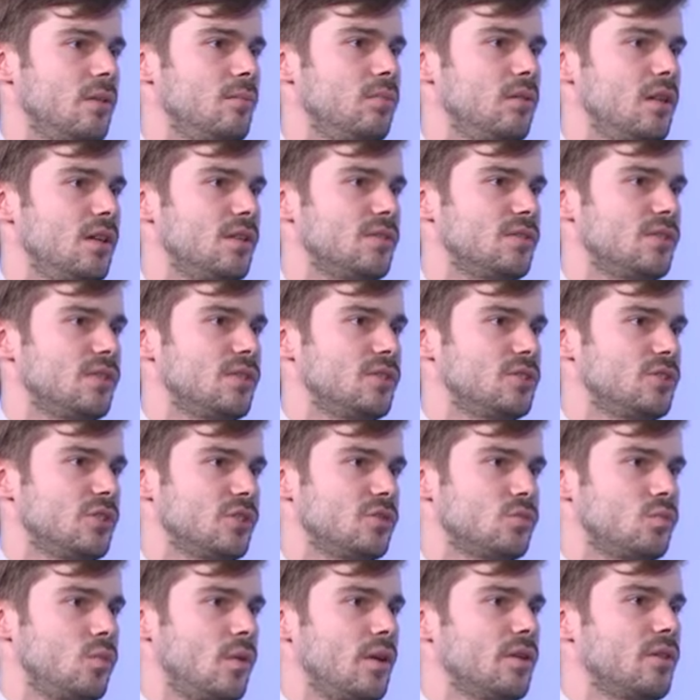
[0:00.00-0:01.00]
place in
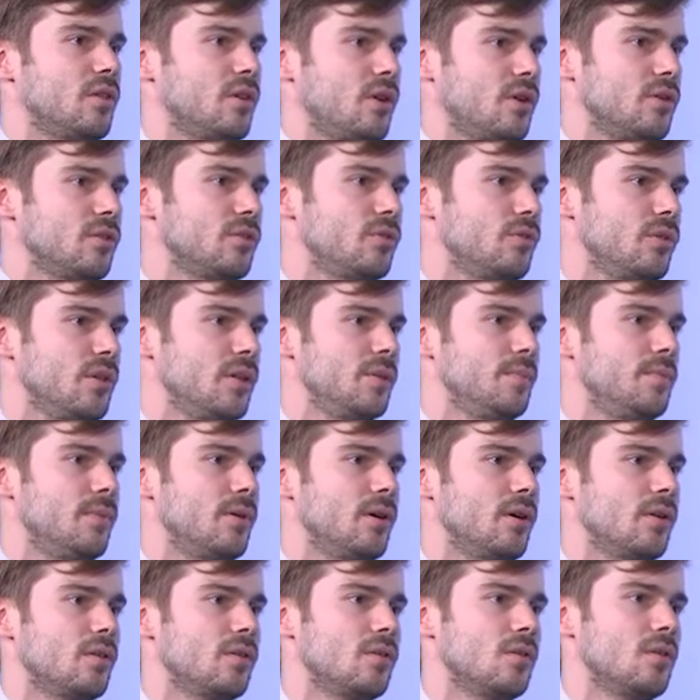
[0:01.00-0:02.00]
just one country,
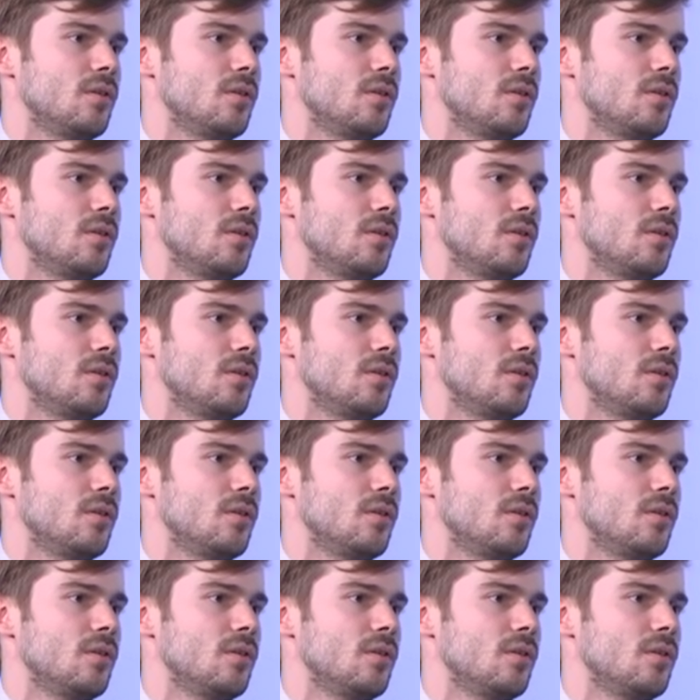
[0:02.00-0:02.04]
but